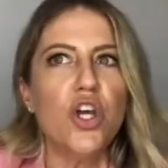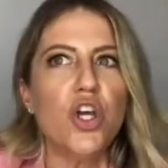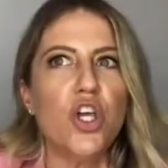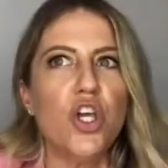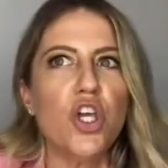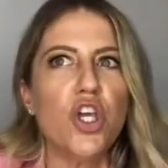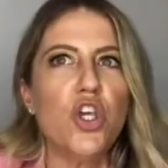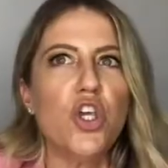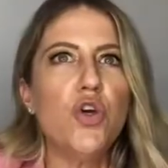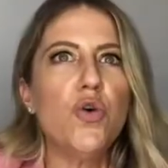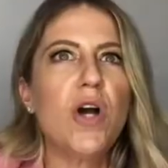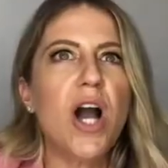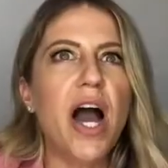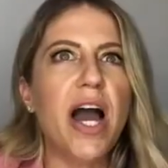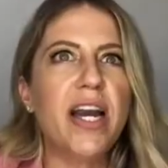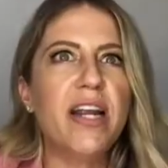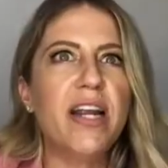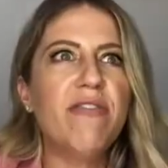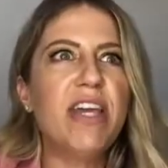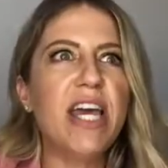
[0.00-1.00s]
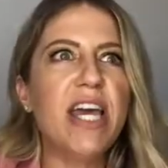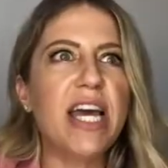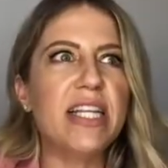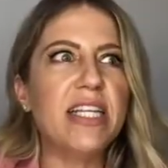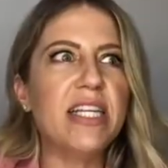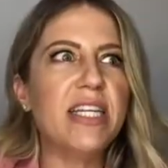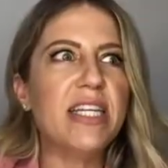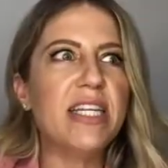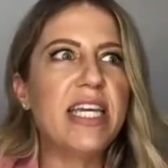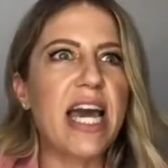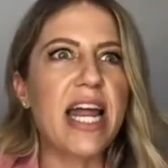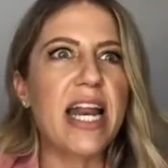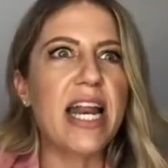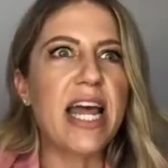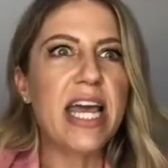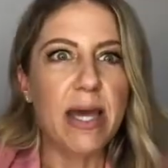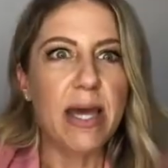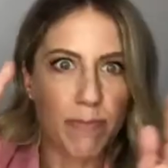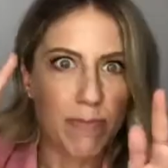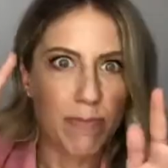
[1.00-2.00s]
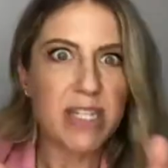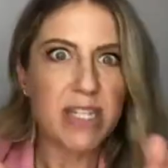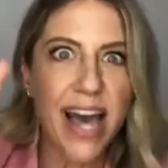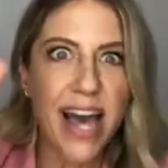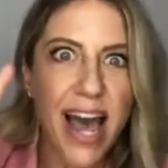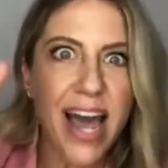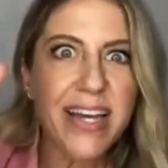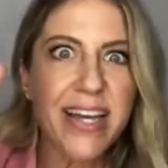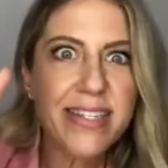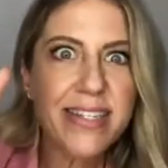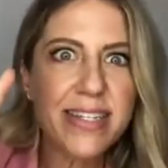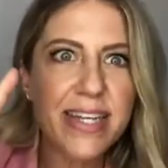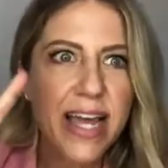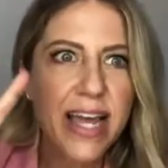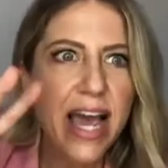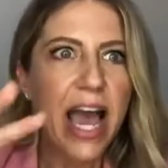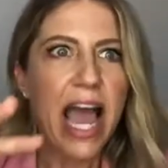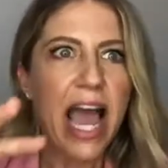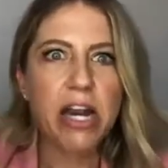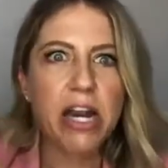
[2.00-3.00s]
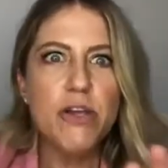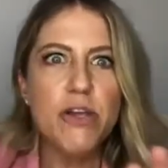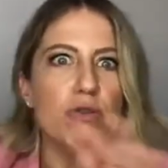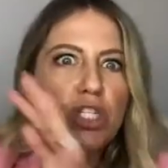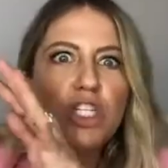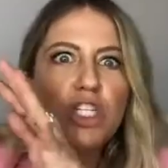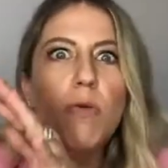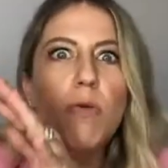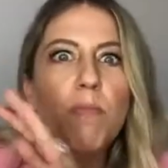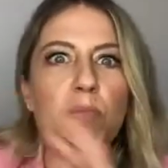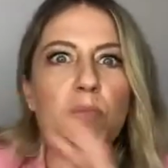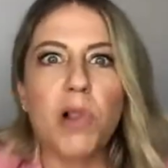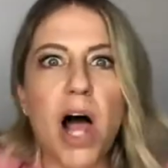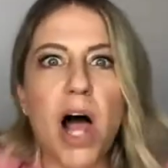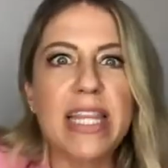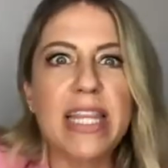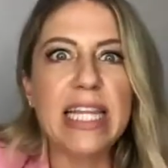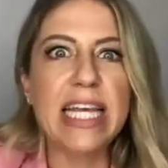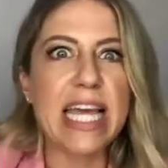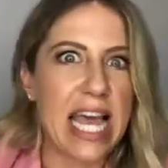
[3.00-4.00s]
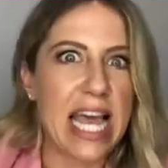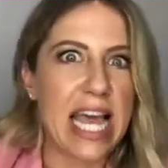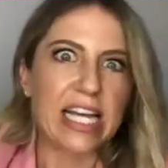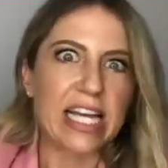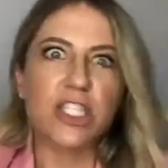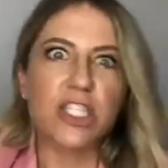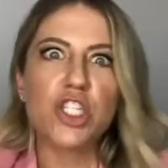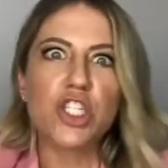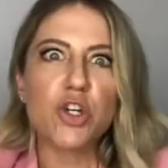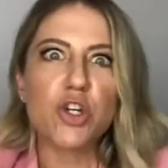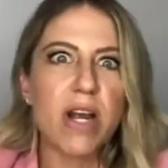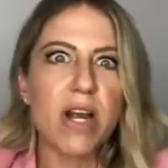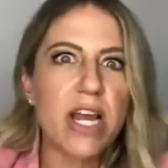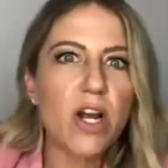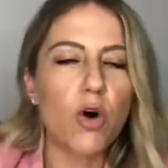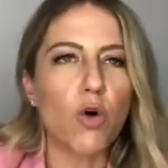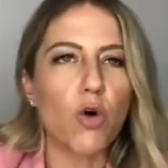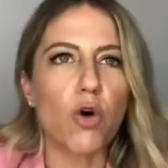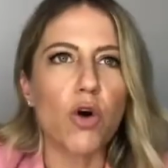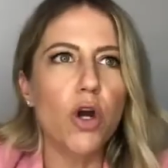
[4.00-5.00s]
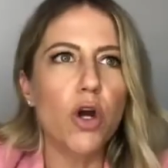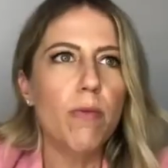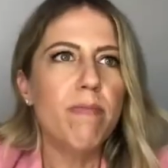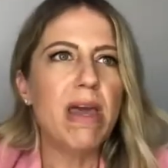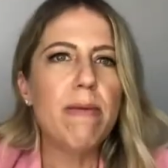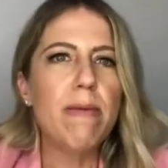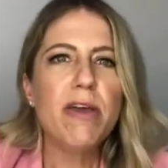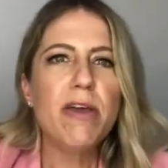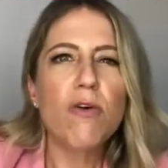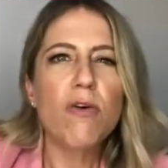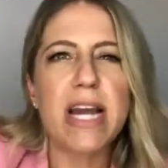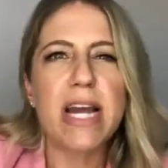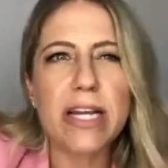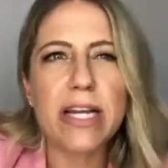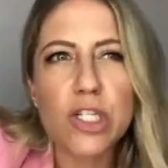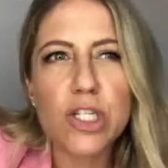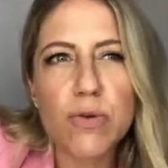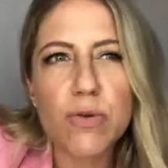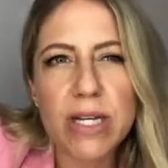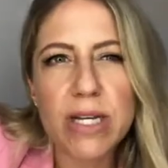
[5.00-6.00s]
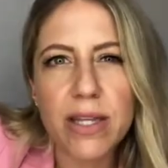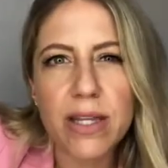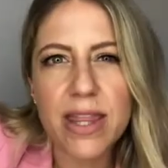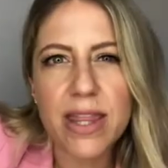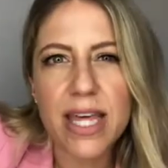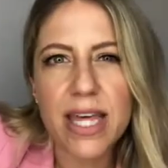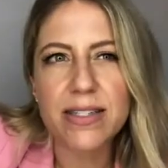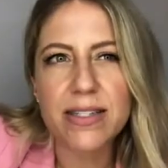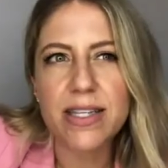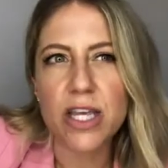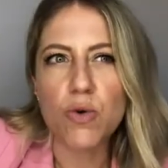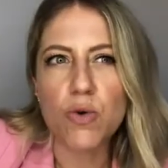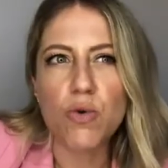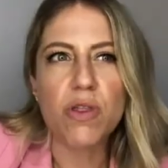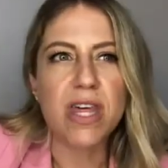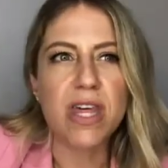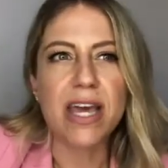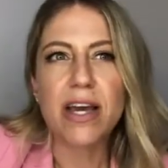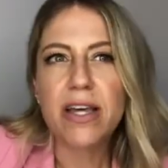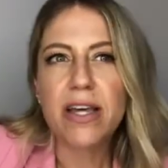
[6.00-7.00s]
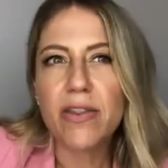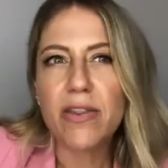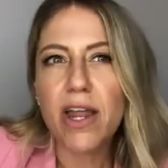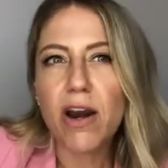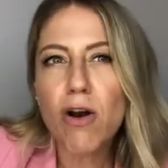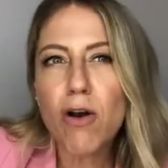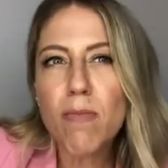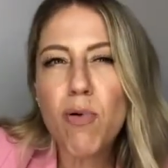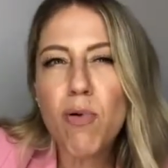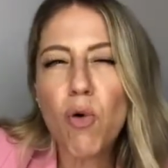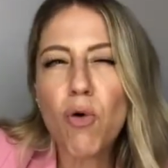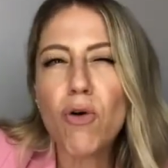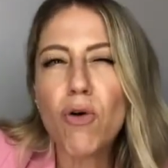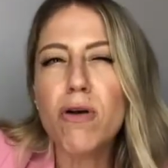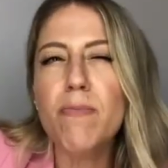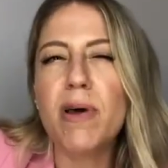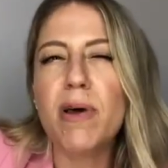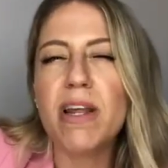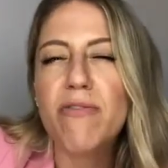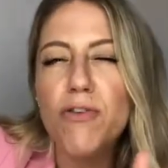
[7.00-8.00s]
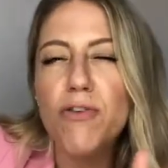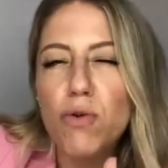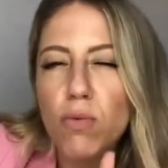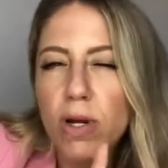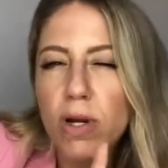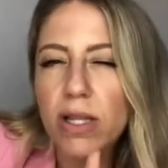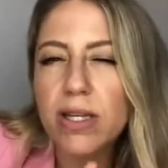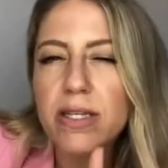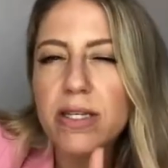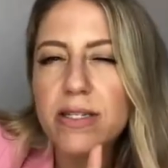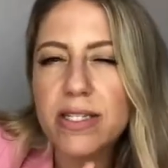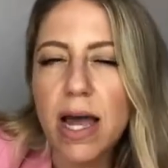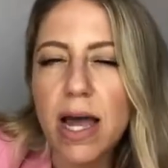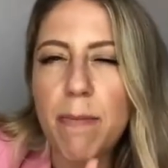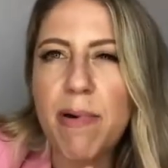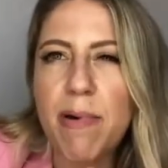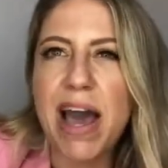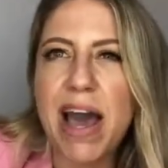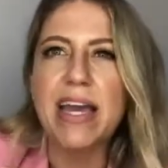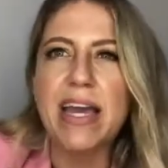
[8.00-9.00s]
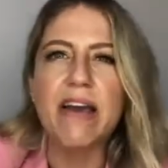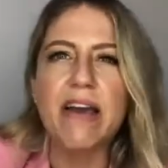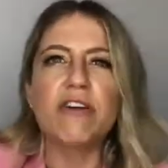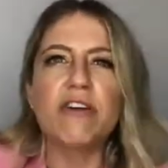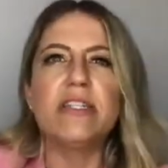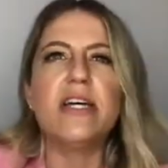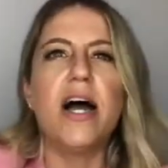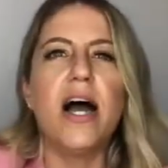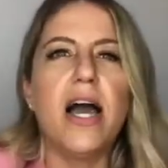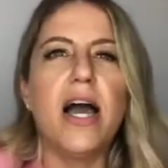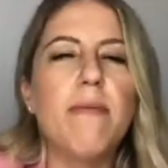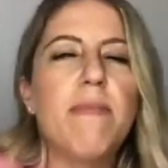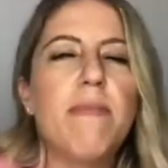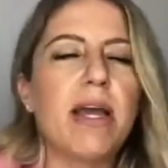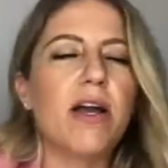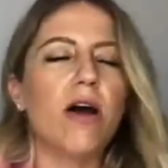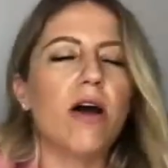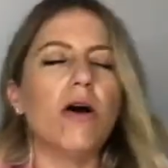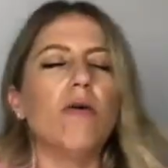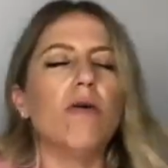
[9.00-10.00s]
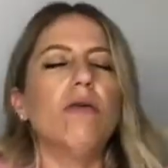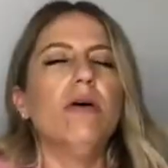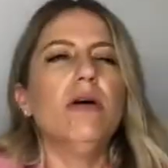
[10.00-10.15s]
you kind of get hypnotized and you start blindly answering, or maybe you're answering the things that you think that are important. But if you really step back every time and go,